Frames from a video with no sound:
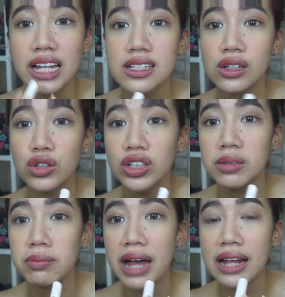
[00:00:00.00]
It's a
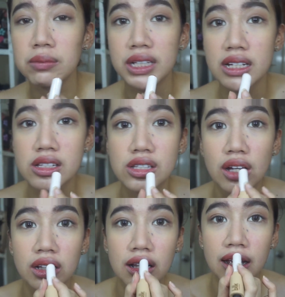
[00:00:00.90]
good matte but it's
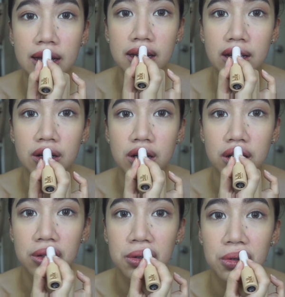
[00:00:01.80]
not like your
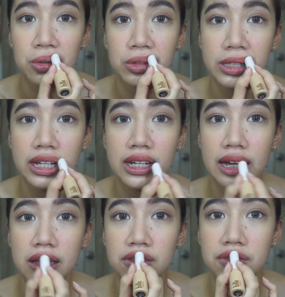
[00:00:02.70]
whole day
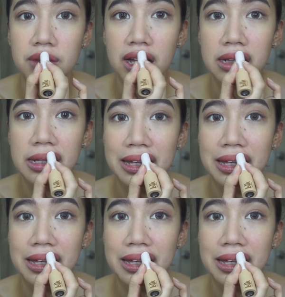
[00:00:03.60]
kind of matte.